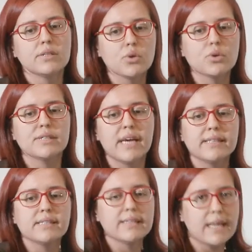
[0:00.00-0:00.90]
So then
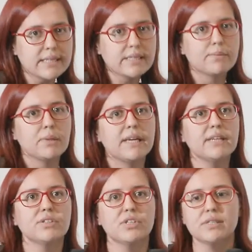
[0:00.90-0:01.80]
the last
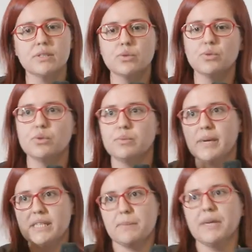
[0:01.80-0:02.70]
play just to
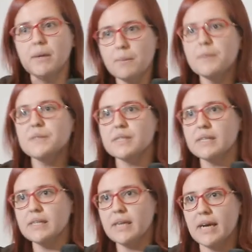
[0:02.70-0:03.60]
base backup
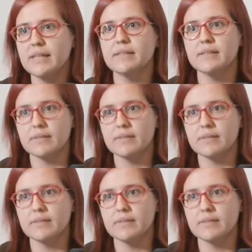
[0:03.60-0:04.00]
basically and